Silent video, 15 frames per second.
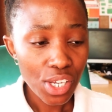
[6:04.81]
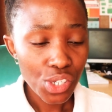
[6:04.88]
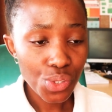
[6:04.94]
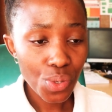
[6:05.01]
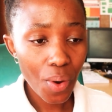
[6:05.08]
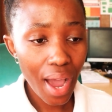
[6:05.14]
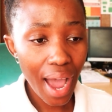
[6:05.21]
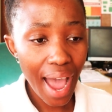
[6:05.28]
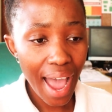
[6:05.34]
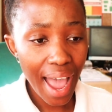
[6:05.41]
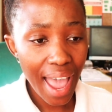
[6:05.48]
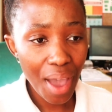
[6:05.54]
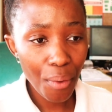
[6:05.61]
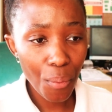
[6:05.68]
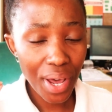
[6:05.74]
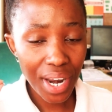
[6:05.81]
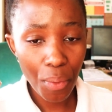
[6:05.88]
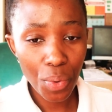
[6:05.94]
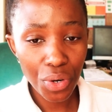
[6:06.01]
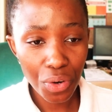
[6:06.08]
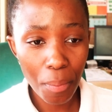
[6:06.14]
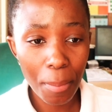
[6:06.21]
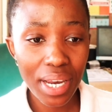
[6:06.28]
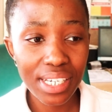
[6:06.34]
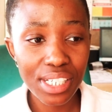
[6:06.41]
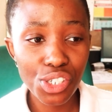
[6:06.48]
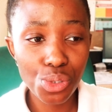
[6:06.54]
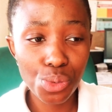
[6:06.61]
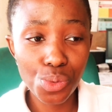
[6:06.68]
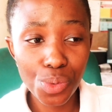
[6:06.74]
So what I would normally
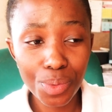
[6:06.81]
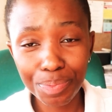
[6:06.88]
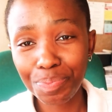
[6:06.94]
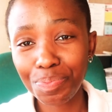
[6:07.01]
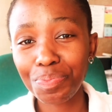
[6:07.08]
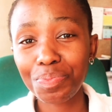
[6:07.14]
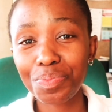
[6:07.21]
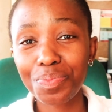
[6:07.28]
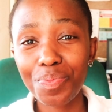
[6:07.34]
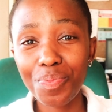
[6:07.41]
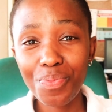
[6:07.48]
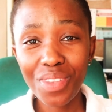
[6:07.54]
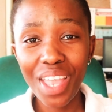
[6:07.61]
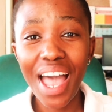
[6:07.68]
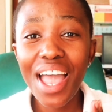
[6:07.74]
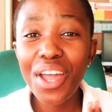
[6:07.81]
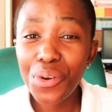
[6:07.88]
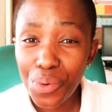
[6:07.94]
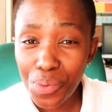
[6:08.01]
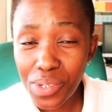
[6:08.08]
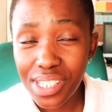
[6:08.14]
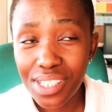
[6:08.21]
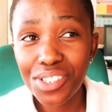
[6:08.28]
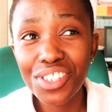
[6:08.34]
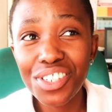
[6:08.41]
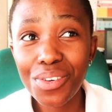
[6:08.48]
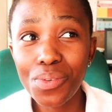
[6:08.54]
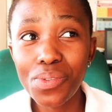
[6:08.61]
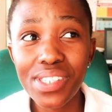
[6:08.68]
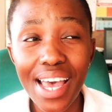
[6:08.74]
do, I wrote
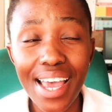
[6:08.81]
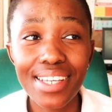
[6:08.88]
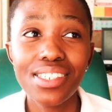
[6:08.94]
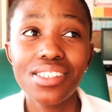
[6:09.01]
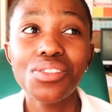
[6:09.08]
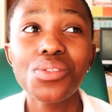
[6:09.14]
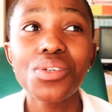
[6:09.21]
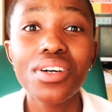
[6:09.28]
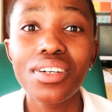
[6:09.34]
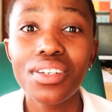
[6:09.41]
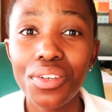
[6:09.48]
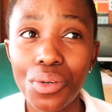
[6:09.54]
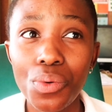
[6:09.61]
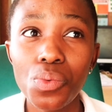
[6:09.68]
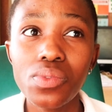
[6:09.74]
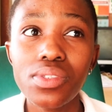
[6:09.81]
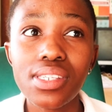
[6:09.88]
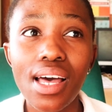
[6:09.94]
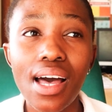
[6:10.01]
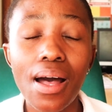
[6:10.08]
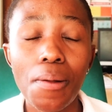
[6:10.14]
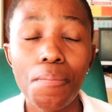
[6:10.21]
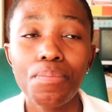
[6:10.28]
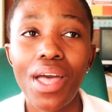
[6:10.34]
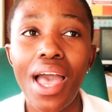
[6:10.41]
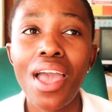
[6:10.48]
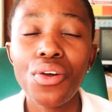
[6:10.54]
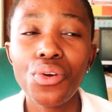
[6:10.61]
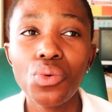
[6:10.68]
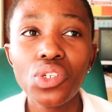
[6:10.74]
notes. I took notes.
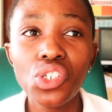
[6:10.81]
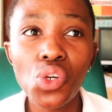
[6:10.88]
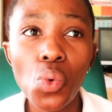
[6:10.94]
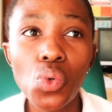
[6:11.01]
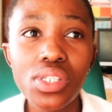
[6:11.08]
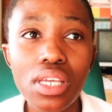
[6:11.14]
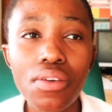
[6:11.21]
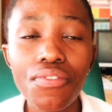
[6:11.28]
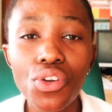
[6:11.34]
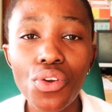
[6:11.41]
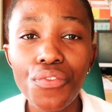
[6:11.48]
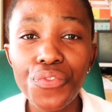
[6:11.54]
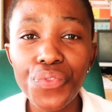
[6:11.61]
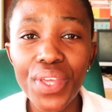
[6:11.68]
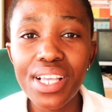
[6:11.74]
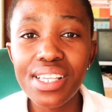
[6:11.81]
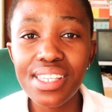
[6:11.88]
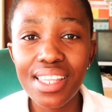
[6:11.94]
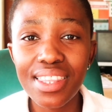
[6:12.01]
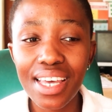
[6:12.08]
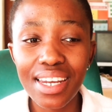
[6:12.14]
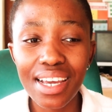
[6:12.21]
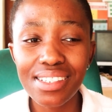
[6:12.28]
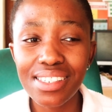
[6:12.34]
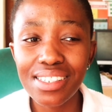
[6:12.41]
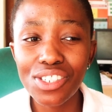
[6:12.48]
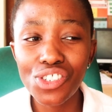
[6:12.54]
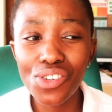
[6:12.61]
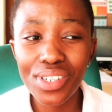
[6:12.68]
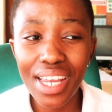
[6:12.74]
I wrote notes even of things that I
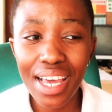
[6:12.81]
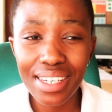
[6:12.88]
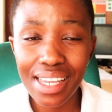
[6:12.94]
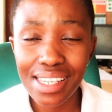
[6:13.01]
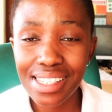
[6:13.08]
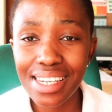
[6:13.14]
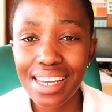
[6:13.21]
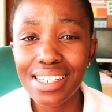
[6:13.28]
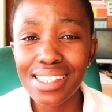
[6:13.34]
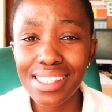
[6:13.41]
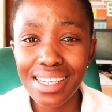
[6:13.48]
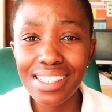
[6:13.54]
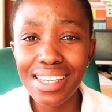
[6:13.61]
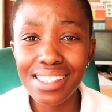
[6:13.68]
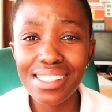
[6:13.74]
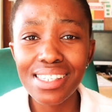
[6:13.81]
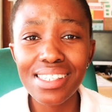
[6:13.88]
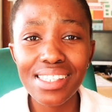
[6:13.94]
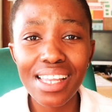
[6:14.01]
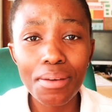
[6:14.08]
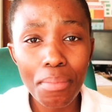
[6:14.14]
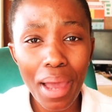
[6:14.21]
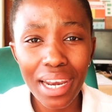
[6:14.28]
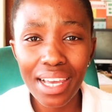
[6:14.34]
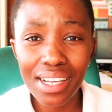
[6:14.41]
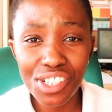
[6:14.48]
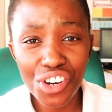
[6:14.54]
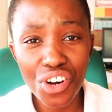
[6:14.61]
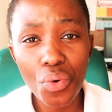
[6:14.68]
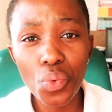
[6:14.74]
did not understand. Sentences that my
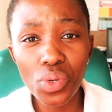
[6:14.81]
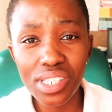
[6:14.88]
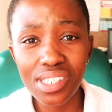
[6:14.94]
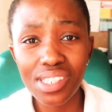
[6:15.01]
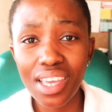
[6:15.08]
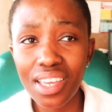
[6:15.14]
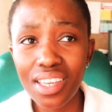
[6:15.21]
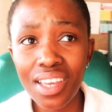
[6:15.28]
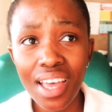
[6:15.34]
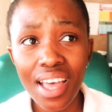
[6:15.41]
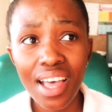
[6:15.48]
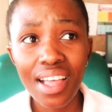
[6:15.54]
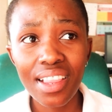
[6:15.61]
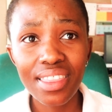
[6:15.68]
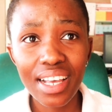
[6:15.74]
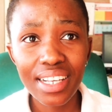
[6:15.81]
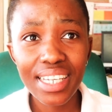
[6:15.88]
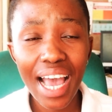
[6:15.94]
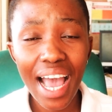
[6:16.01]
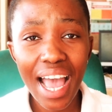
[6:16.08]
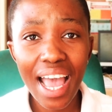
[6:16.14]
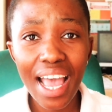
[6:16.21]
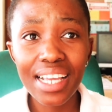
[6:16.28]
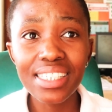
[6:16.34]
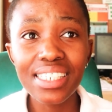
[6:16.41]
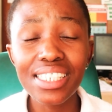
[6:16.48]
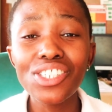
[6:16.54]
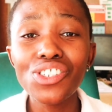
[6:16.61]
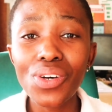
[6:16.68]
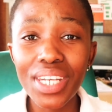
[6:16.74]
lecturer would say that I
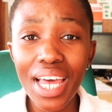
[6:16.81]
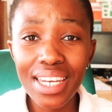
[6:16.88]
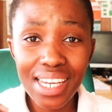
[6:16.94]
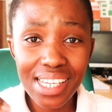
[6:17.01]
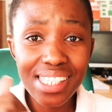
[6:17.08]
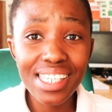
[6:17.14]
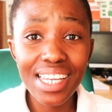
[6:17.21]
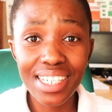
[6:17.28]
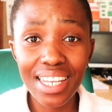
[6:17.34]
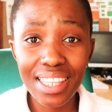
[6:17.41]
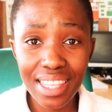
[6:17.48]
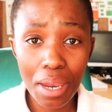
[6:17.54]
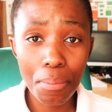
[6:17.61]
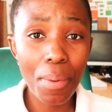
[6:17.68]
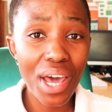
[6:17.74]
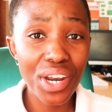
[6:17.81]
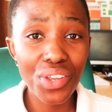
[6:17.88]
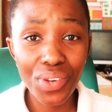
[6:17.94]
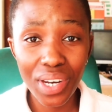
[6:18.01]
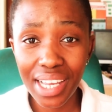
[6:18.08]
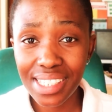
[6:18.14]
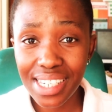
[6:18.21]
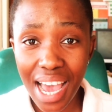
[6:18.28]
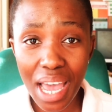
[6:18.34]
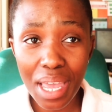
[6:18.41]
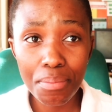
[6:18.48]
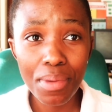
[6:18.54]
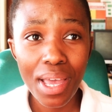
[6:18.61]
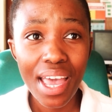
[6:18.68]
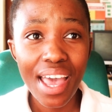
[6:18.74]
did not understand at that particular
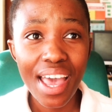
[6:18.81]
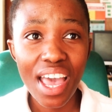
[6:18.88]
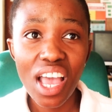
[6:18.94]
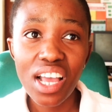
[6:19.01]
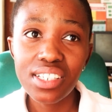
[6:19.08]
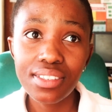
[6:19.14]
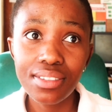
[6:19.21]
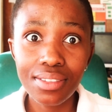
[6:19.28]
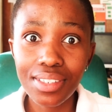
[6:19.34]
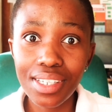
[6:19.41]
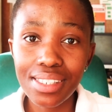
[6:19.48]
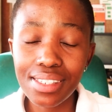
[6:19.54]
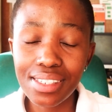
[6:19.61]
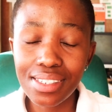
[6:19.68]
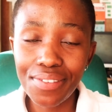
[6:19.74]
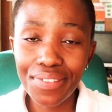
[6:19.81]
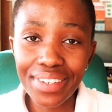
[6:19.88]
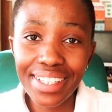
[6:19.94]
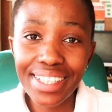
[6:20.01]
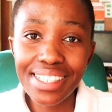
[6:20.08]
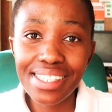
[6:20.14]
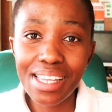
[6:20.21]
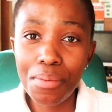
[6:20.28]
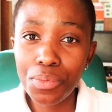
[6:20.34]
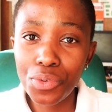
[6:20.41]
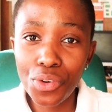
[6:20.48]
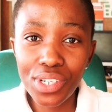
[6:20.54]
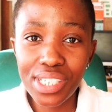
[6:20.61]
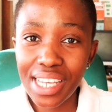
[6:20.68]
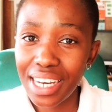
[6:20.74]
time. And it's definitely
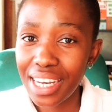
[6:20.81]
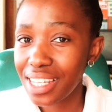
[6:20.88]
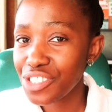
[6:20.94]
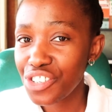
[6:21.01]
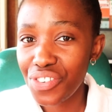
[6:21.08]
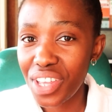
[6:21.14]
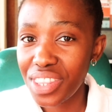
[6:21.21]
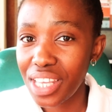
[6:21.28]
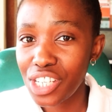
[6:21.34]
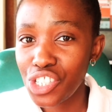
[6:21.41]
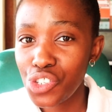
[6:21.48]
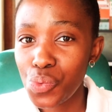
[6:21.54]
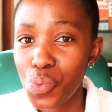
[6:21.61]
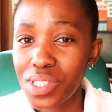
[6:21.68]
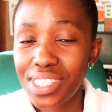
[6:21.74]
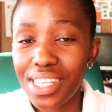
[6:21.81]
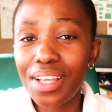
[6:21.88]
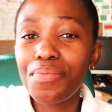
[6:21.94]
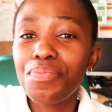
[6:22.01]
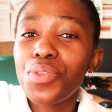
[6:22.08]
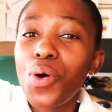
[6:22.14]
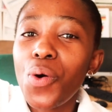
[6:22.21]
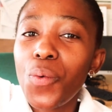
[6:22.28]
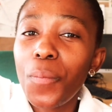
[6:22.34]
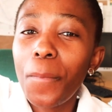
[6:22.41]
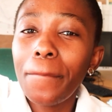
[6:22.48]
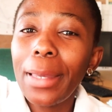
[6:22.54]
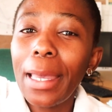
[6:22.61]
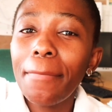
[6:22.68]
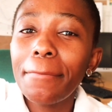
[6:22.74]
not a lecturer that you would say, oh,
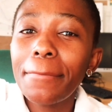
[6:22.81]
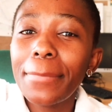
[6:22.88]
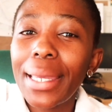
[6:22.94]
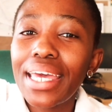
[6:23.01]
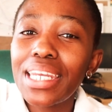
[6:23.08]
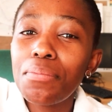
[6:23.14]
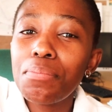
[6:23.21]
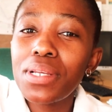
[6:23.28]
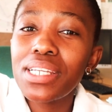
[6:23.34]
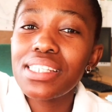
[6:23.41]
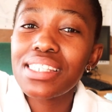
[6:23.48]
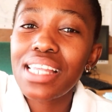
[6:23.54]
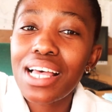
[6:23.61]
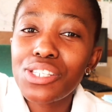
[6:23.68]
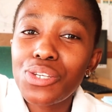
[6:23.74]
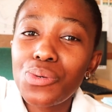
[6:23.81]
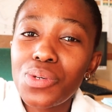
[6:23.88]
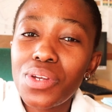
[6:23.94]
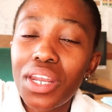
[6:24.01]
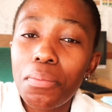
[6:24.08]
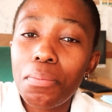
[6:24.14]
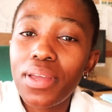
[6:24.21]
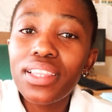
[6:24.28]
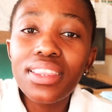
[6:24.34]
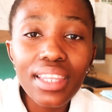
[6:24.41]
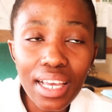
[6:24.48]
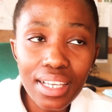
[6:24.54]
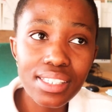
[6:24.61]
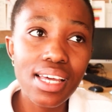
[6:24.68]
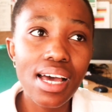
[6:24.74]
ma'am, can I please ask you to repeat
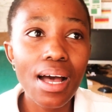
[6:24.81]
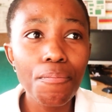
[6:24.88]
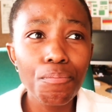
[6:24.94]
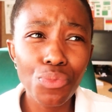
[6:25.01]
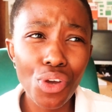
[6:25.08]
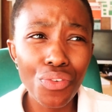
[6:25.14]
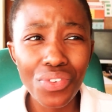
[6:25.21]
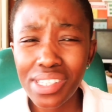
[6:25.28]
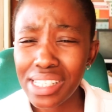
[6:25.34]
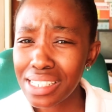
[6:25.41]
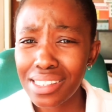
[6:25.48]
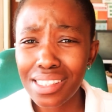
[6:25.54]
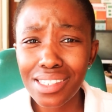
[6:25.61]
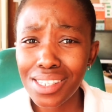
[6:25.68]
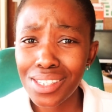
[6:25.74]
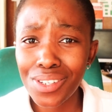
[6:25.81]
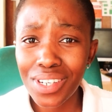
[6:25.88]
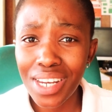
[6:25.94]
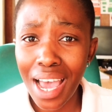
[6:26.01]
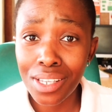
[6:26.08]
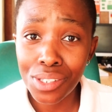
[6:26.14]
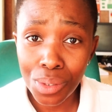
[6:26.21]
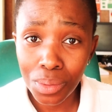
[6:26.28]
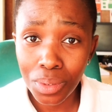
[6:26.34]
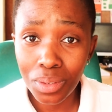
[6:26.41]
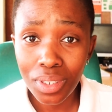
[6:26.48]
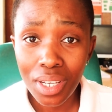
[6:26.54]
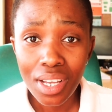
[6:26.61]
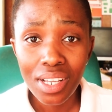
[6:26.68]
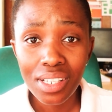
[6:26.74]
that? Obviously, this is not high
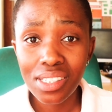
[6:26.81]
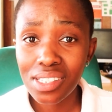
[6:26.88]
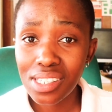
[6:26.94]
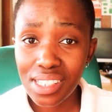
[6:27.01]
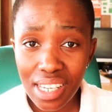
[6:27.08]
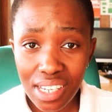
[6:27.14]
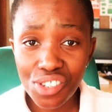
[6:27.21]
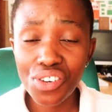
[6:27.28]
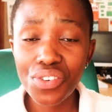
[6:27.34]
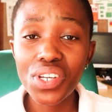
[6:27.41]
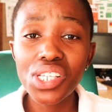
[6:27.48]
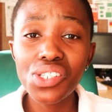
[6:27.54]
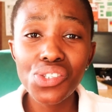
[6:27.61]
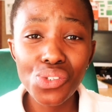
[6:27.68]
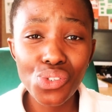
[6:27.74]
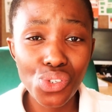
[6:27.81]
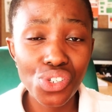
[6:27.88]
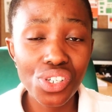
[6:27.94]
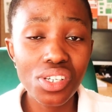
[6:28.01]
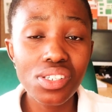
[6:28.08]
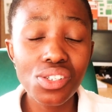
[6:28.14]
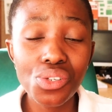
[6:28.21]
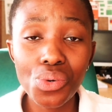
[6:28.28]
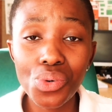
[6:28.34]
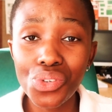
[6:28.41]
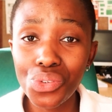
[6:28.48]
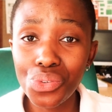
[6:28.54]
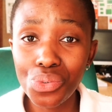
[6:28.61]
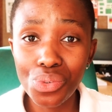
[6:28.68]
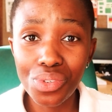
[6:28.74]
school. This is a tertiary institution. So
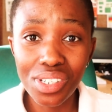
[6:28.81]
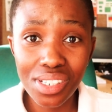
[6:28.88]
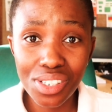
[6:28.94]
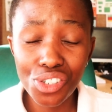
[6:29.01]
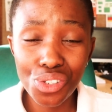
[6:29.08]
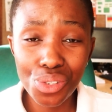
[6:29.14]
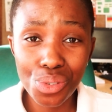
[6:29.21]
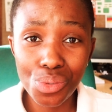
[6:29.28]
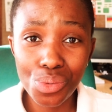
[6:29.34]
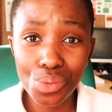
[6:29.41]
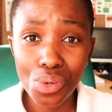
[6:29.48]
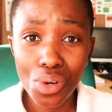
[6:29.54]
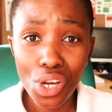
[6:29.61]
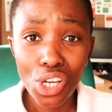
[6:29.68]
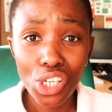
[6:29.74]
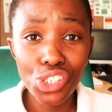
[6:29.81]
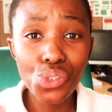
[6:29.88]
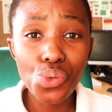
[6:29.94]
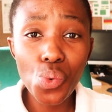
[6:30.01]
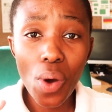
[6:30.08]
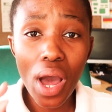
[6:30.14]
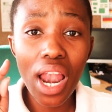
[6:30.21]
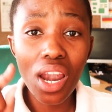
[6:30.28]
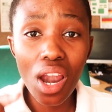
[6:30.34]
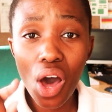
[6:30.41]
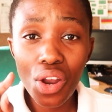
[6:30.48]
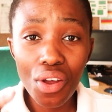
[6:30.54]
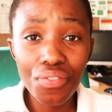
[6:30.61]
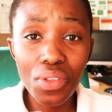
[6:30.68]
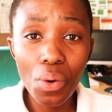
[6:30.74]
you need to do a
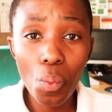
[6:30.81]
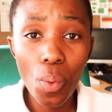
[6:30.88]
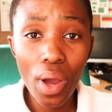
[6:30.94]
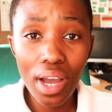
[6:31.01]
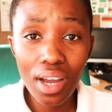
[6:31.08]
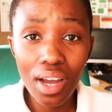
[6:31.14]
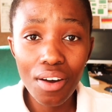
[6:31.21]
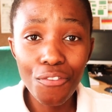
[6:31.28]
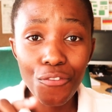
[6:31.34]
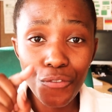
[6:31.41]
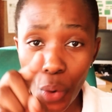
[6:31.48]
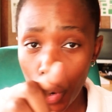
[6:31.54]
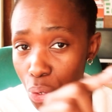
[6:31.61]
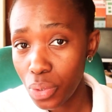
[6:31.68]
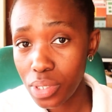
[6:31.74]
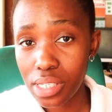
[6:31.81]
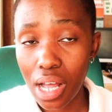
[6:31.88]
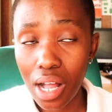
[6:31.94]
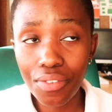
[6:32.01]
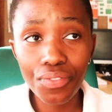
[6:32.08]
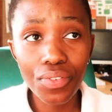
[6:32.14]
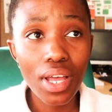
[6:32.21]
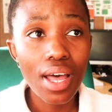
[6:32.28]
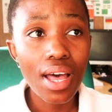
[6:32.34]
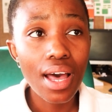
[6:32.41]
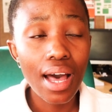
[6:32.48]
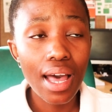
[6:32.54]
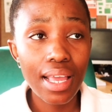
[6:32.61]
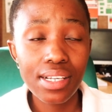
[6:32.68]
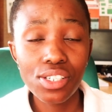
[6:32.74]
lot of the work for yourself
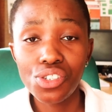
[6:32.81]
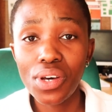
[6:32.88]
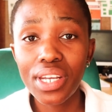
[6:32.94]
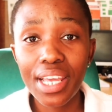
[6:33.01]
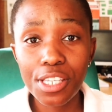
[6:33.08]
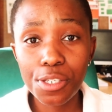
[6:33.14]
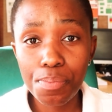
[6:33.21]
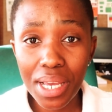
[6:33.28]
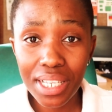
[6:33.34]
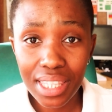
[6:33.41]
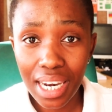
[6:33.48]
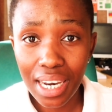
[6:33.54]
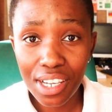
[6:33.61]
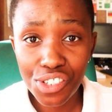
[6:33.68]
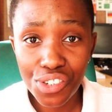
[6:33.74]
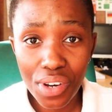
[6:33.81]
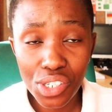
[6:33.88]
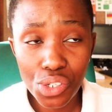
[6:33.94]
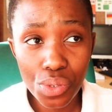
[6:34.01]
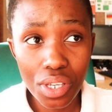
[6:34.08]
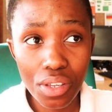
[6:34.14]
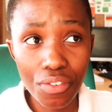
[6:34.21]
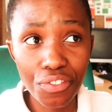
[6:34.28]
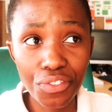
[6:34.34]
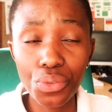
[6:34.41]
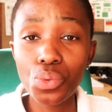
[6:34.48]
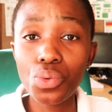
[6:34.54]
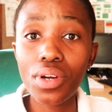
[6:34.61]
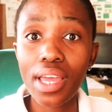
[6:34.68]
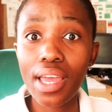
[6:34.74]
and not expect the lecturer to give
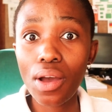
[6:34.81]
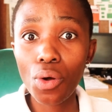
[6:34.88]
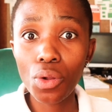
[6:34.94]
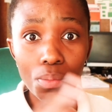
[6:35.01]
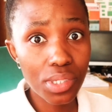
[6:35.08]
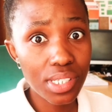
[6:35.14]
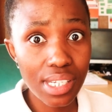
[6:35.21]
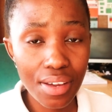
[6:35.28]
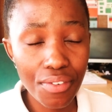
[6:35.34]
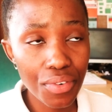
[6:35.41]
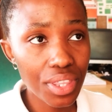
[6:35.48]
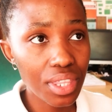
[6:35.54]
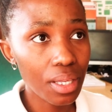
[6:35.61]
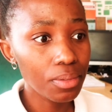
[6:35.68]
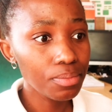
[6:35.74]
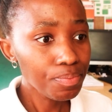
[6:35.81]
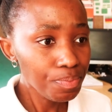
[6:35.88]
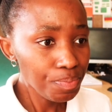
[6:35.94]
you almost everything.